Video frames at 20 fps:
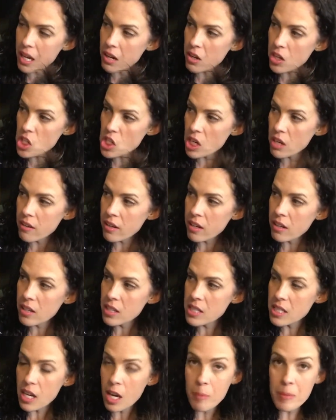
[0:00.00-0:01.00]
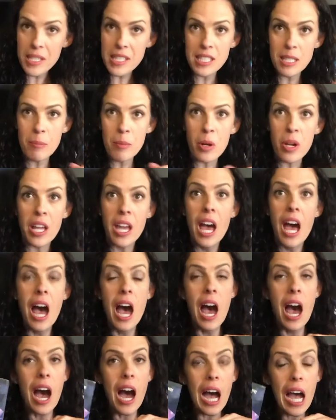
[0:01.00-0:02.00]
Eric Scheringer and Thomas C. Murray.
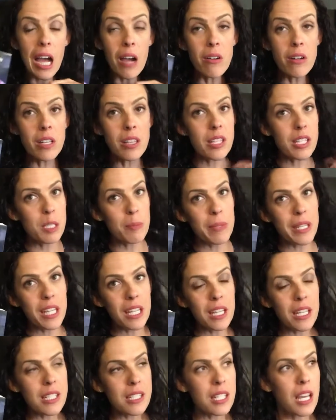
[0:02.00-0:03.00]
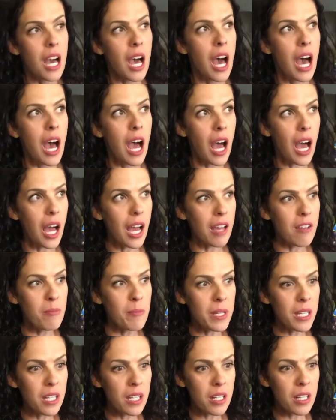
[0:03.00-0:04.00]
I ordered this because I've
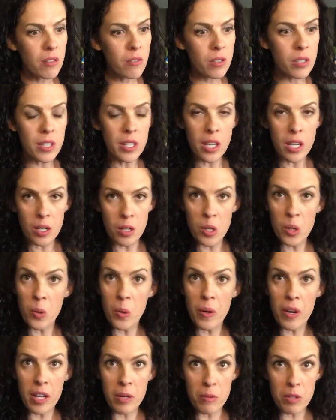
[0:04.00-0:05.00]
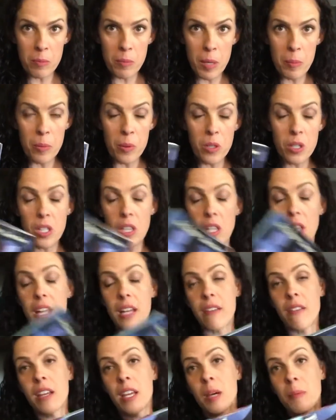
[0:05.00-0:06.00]
been getting really annoyed with people
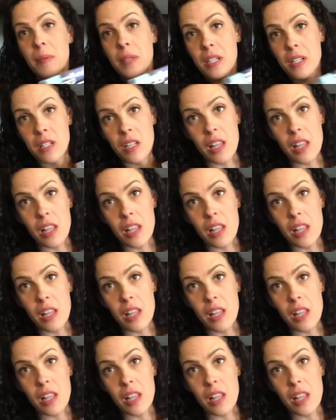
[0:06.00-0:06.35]
cluttering up their